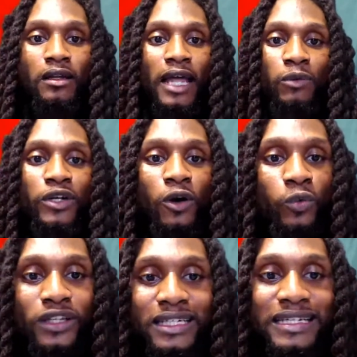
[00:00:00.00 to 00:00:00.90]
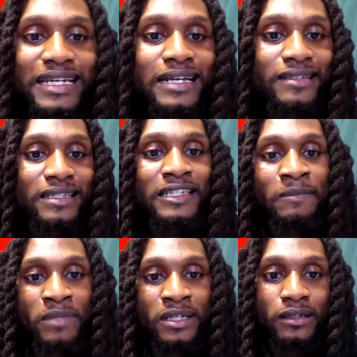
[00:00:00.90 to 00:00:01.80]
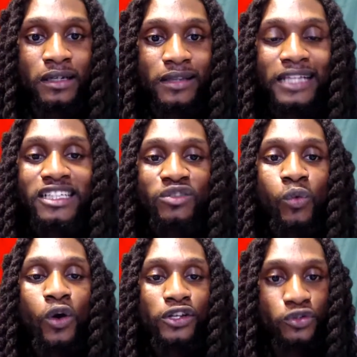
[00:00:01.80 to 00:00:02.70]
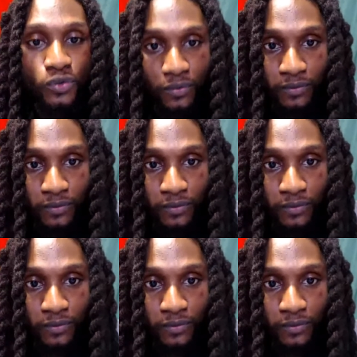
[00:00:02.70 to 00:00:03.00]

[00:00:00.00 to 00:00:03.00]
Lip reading: like, we don't really need to eat meat. They just want to.